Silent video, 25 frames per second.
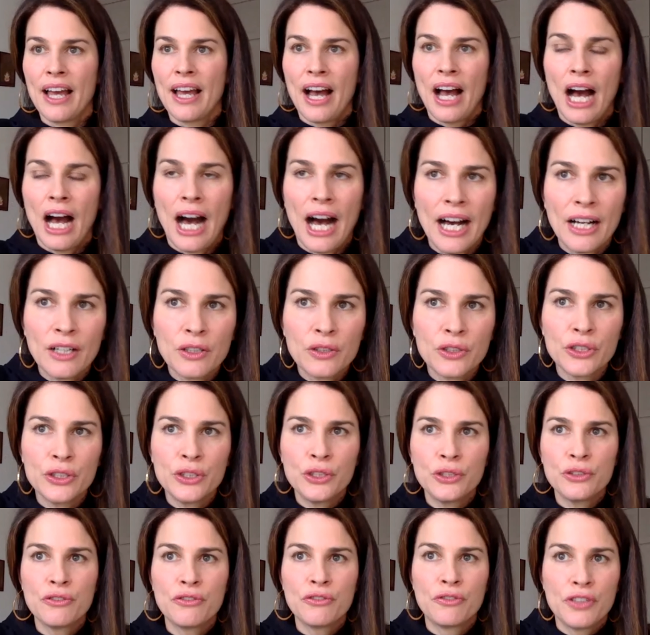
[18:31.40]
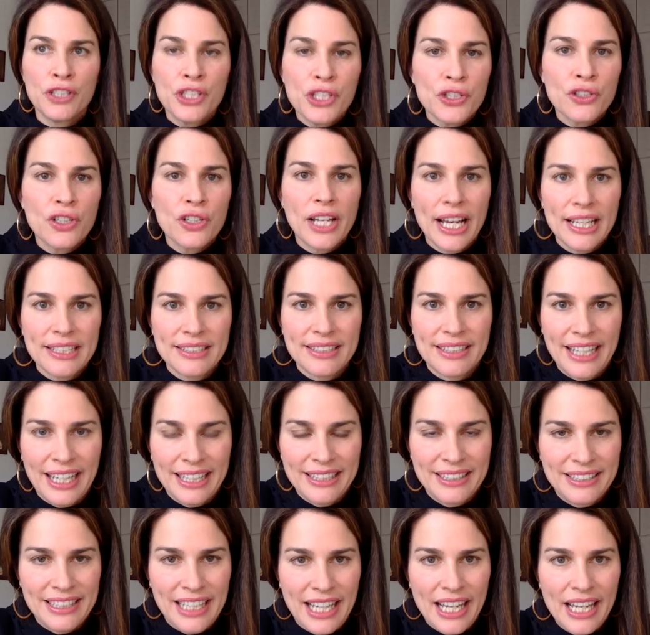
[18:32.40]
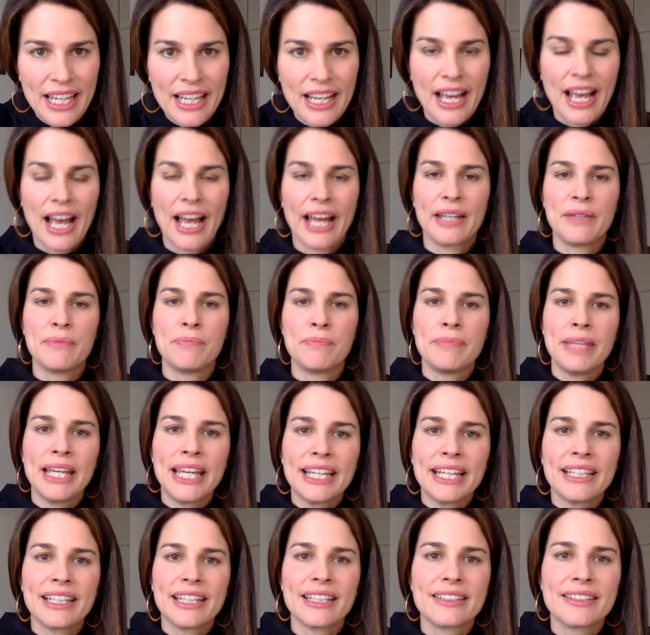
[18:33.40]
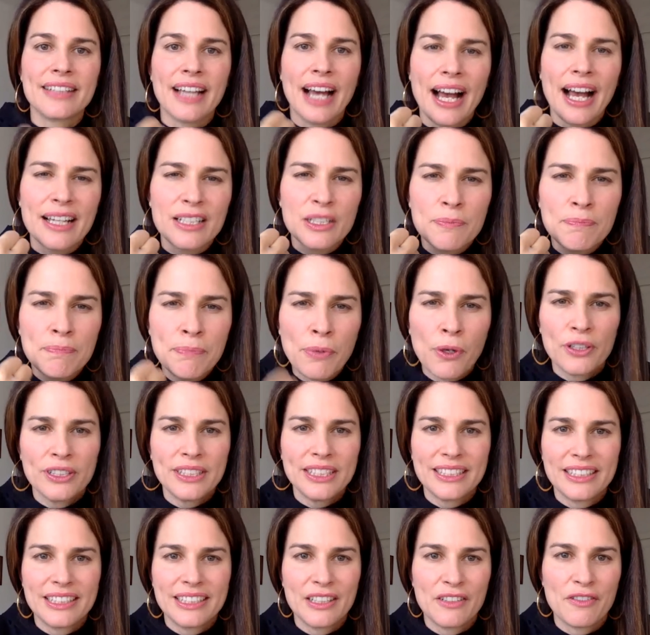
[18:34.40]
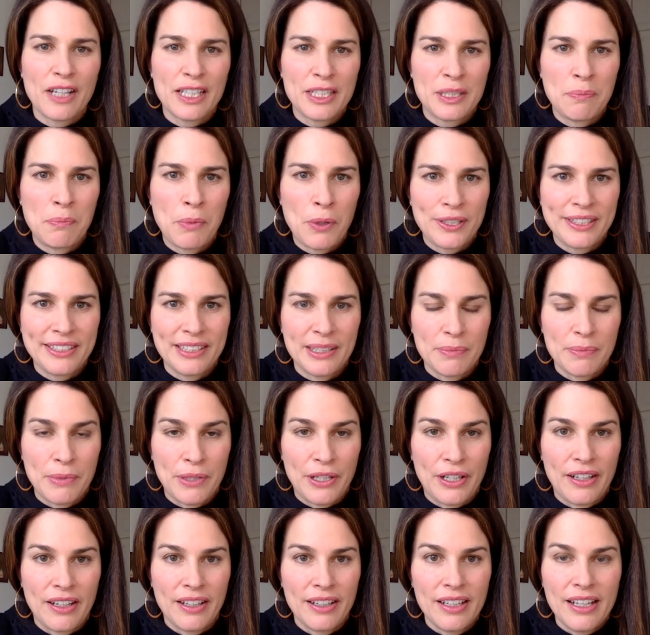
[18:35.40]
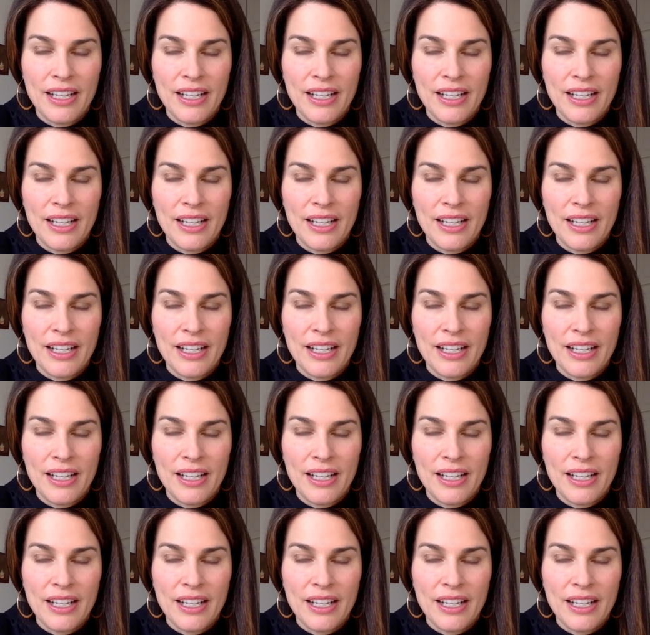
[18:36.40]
How could you visualize that day and make it as positive as possible?